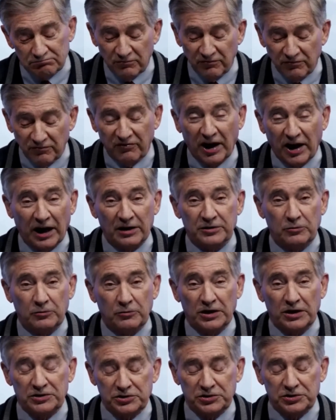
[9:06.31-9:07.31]
Valid
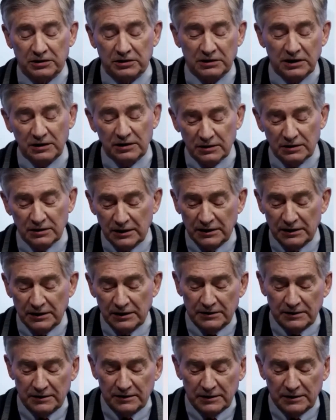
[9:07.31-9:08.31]
question.
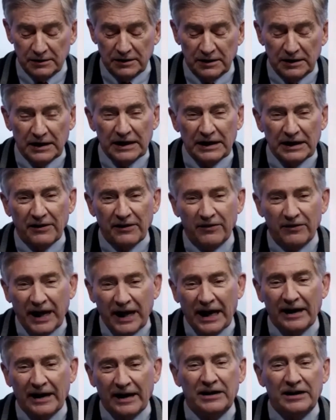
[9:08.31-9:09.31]

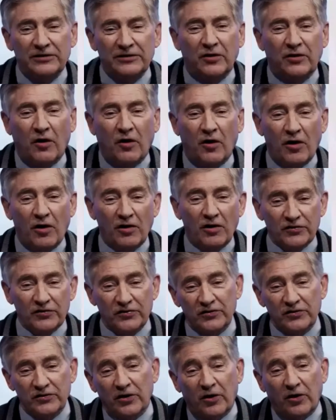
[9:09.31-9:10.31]
That is
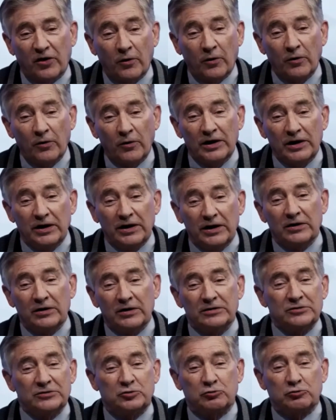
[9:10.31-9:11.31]
also
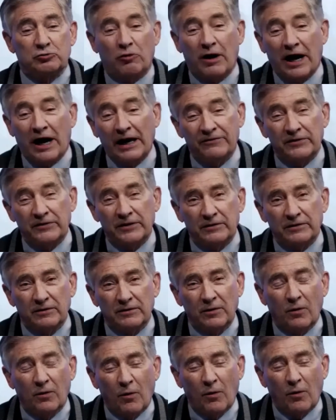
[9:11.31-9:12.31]
driving,
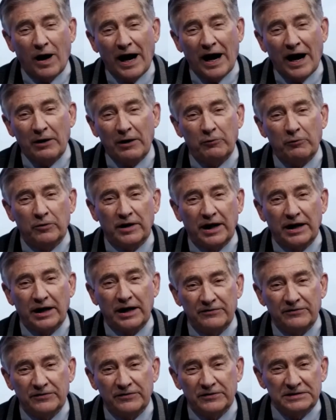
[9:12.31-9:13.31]
why would I
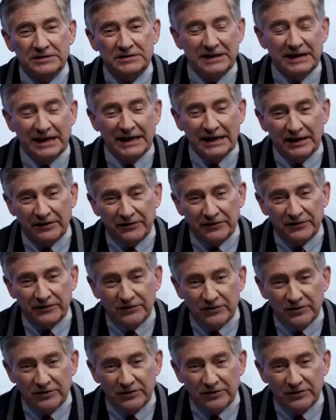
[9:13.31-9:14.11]
even test?